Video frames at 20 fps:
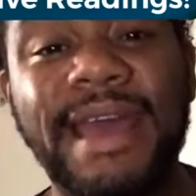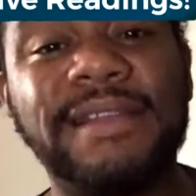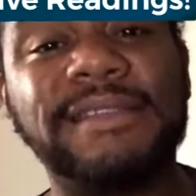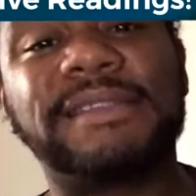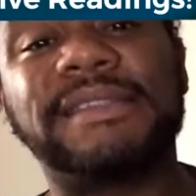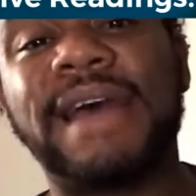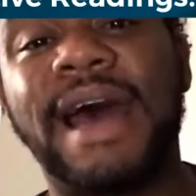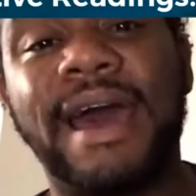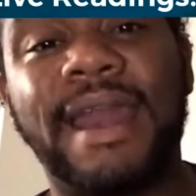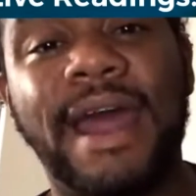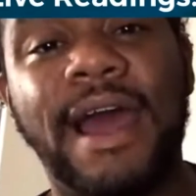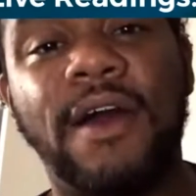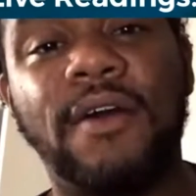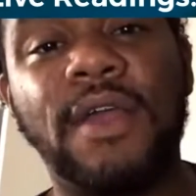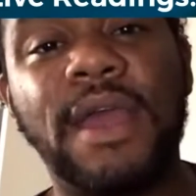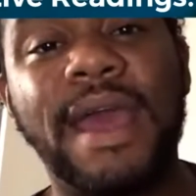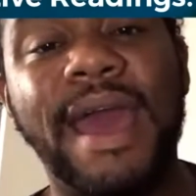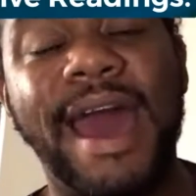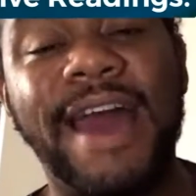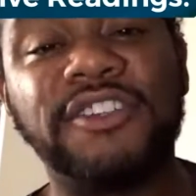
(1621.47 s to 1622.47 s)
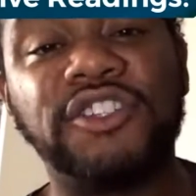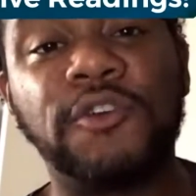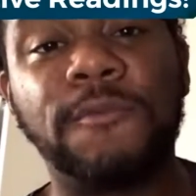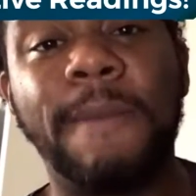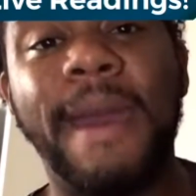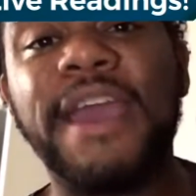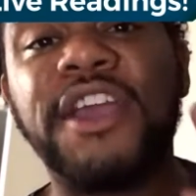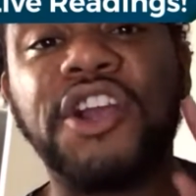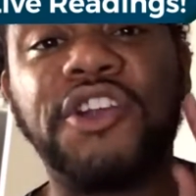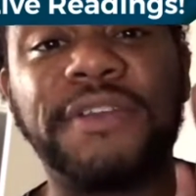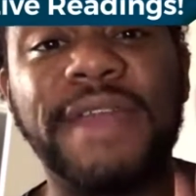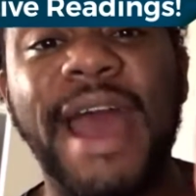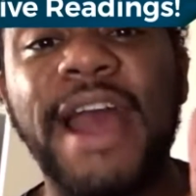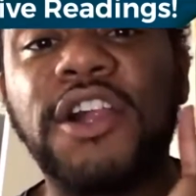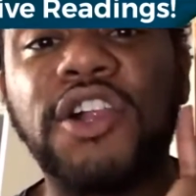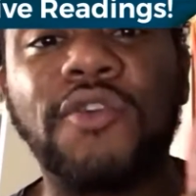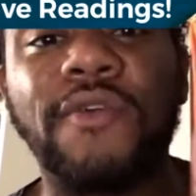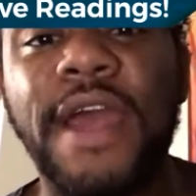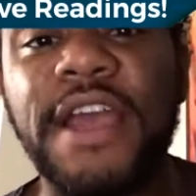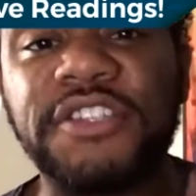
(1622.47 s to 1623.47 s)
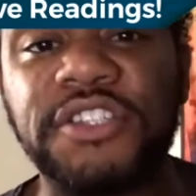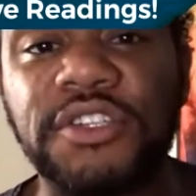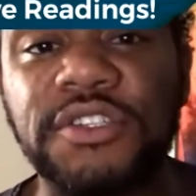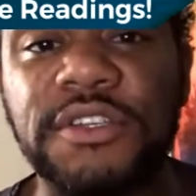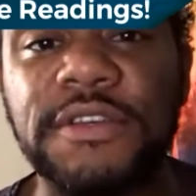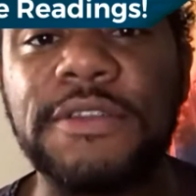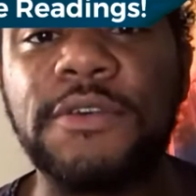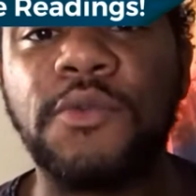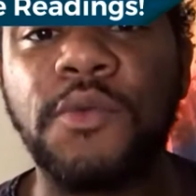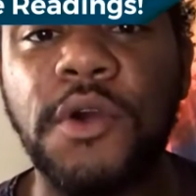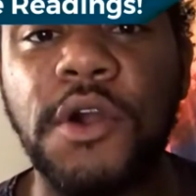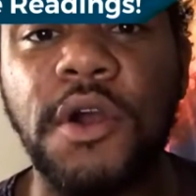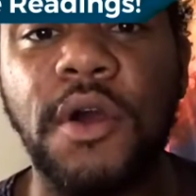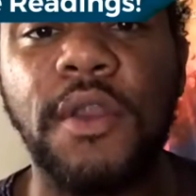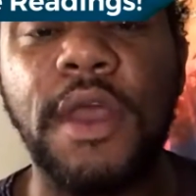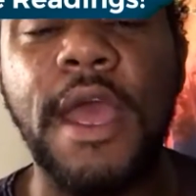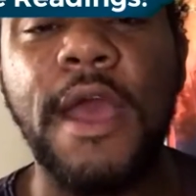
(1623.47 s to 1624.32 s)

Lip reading: inside out as you make your declaration to the world